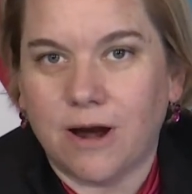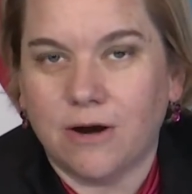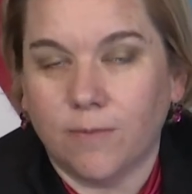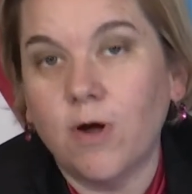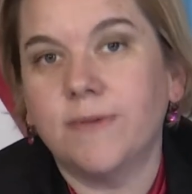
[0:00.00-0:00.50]

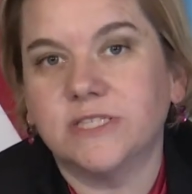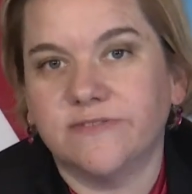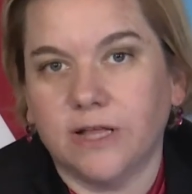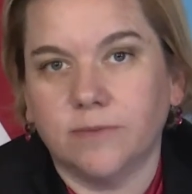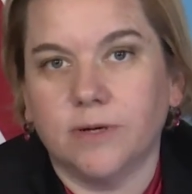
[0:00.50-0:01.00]
appointments
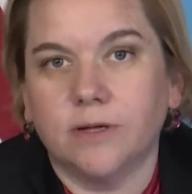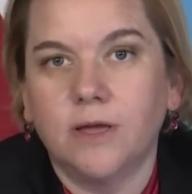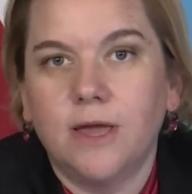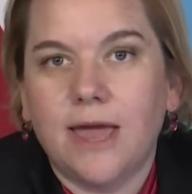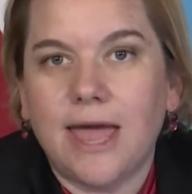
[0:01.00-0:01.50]
available.
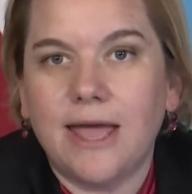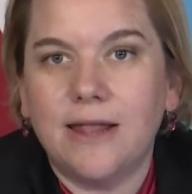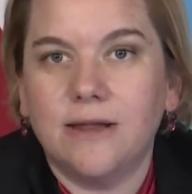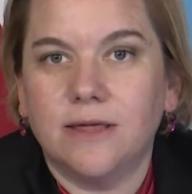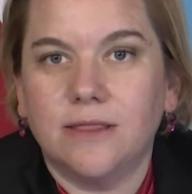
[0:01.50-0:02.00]

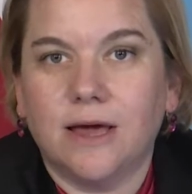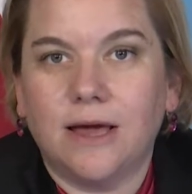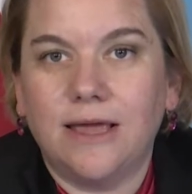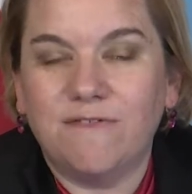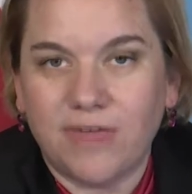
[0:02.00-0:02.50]
And
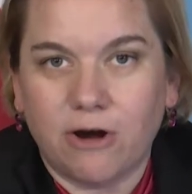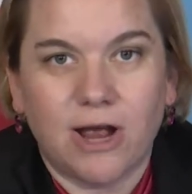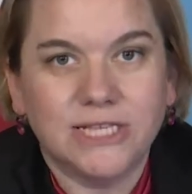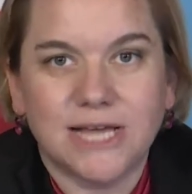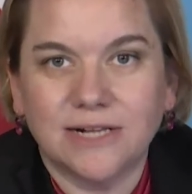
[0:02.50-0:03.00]
if they're
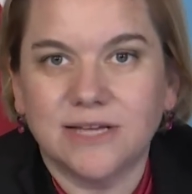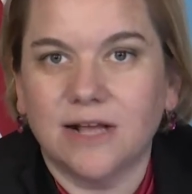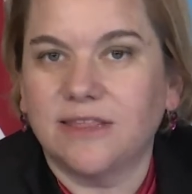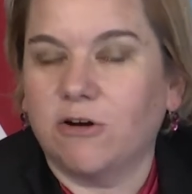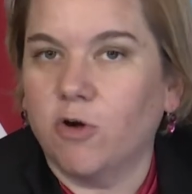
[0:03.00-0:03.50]
on
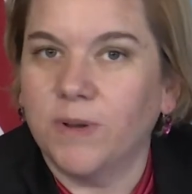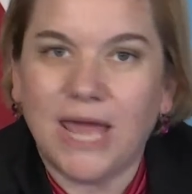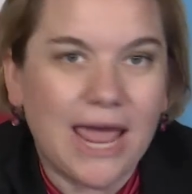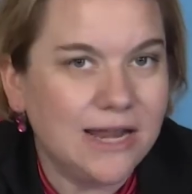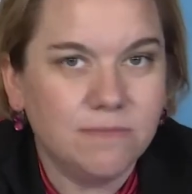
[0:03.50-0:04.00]
ZocDoc, they're open
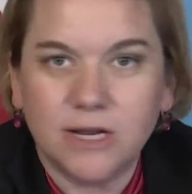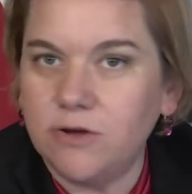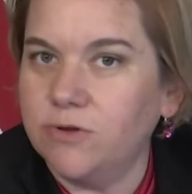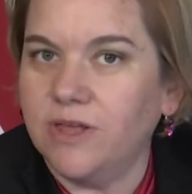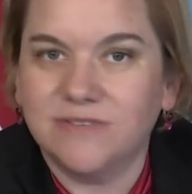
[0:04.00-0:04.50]
to anybody
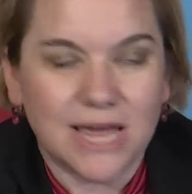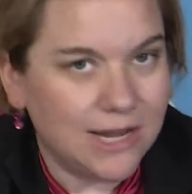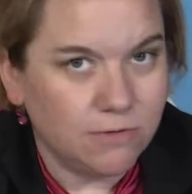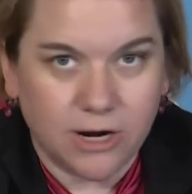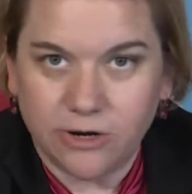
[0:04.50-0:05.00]
who lives
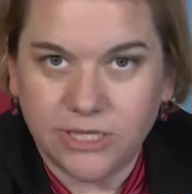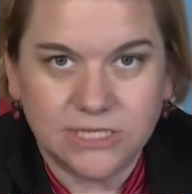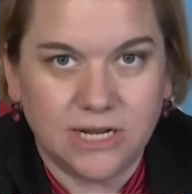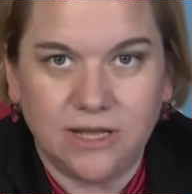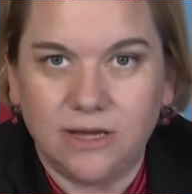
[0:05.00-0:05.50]
anywhere in the
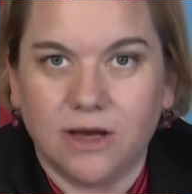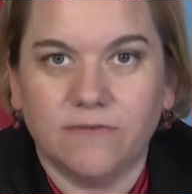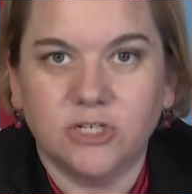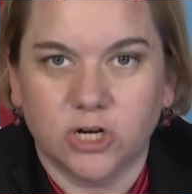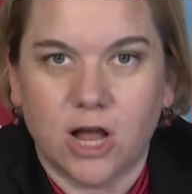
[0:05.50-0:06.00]
city
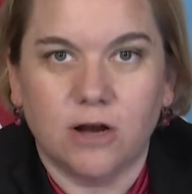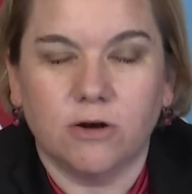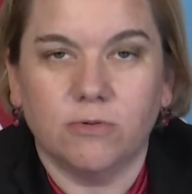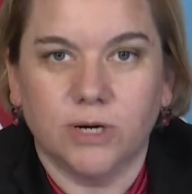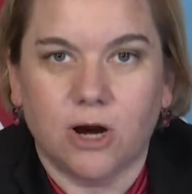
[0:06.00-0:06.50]
of
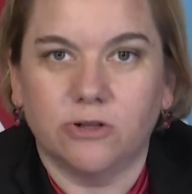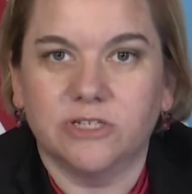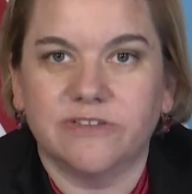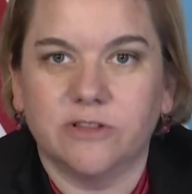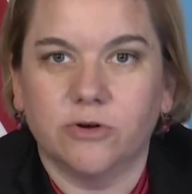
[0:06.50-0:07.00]
Chicago,
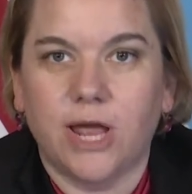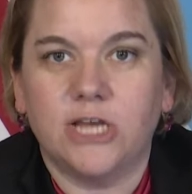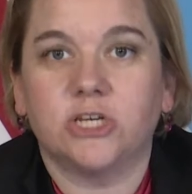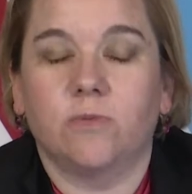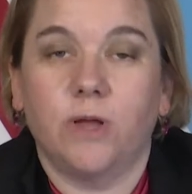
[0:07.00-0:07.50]
regardless of the
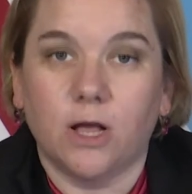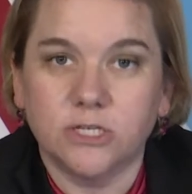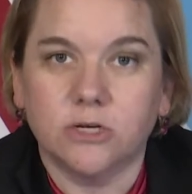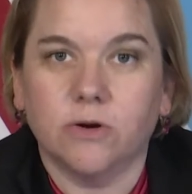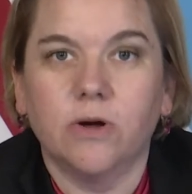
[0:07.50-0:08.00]
location. We
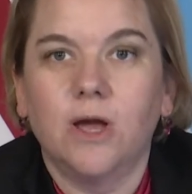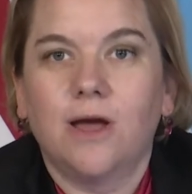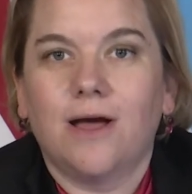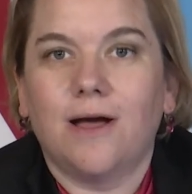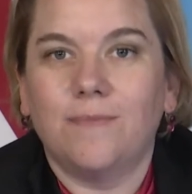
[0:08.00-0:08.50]
also,
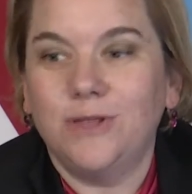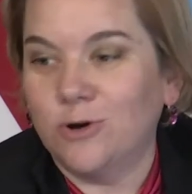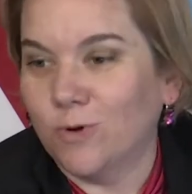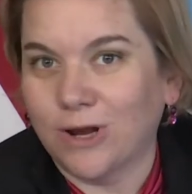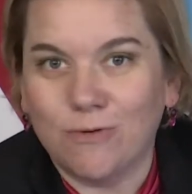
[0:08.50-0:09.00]

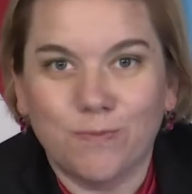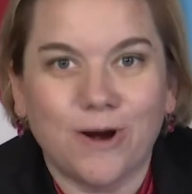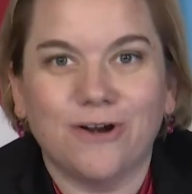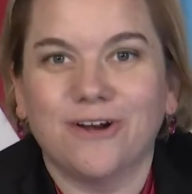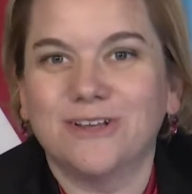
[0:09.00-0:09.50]
working with
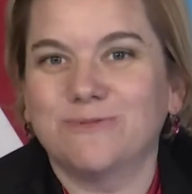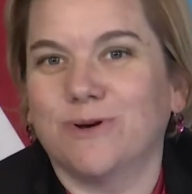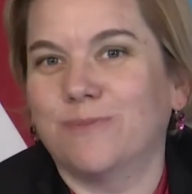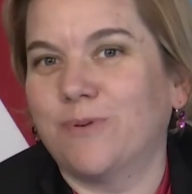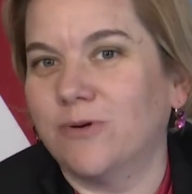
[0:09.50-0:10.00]
partners,
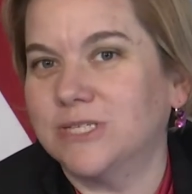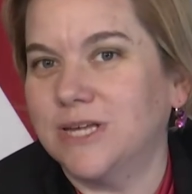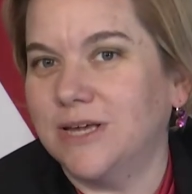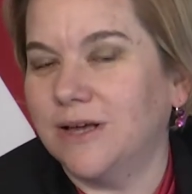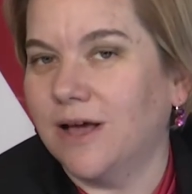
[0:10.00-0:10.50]
we're
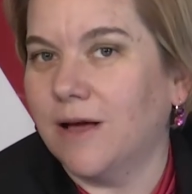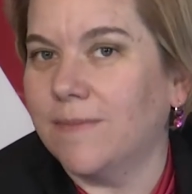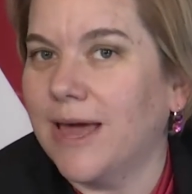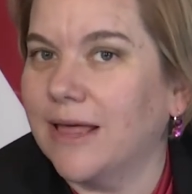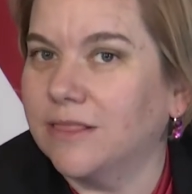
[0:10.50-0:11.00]
posting
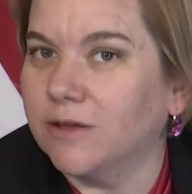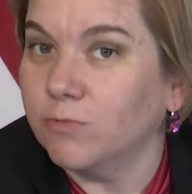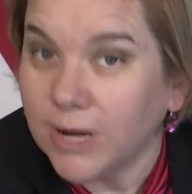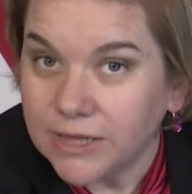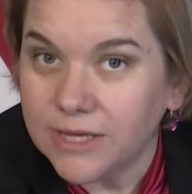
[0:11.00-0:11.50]
at the
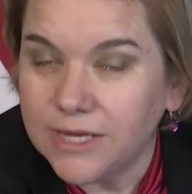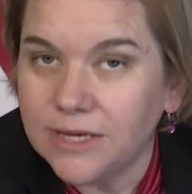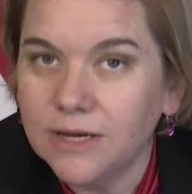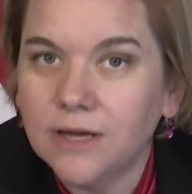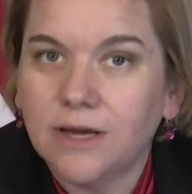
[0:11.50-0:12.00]
Wrigley